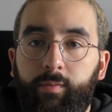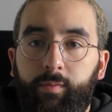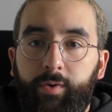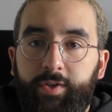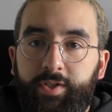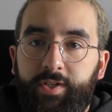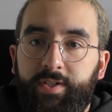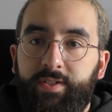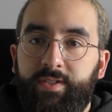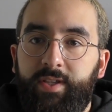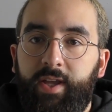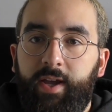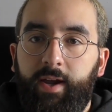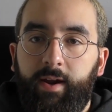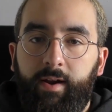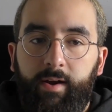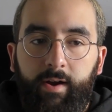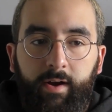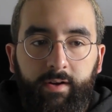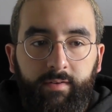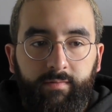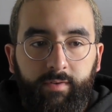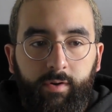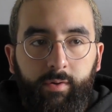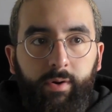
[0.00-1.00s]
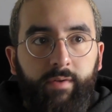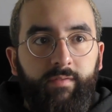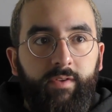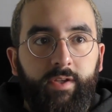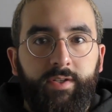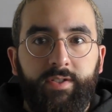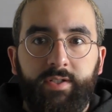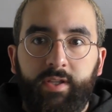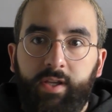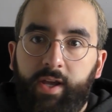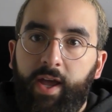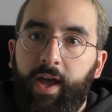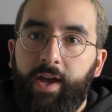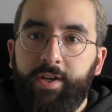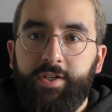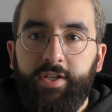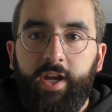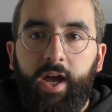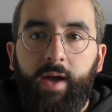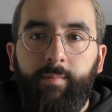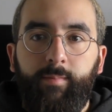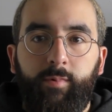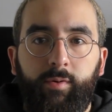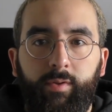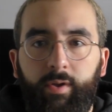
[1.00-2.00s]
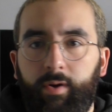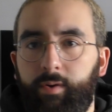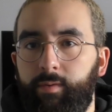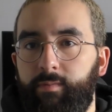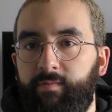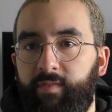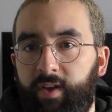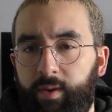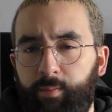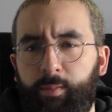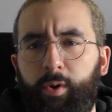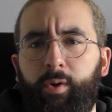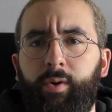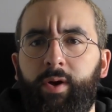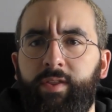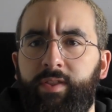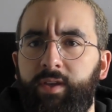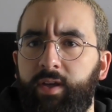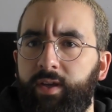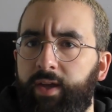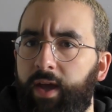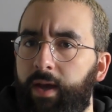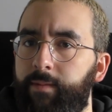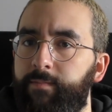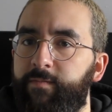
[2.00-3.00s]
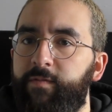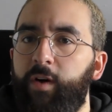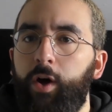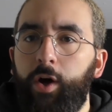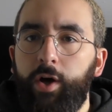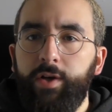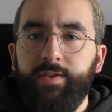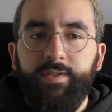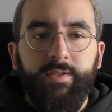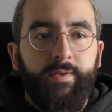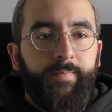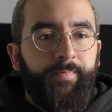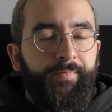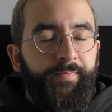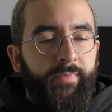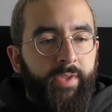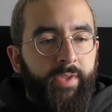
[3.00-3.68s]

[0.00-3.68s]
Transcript: which is their kind of equivalent to the Cash App, although Venmo I think came first.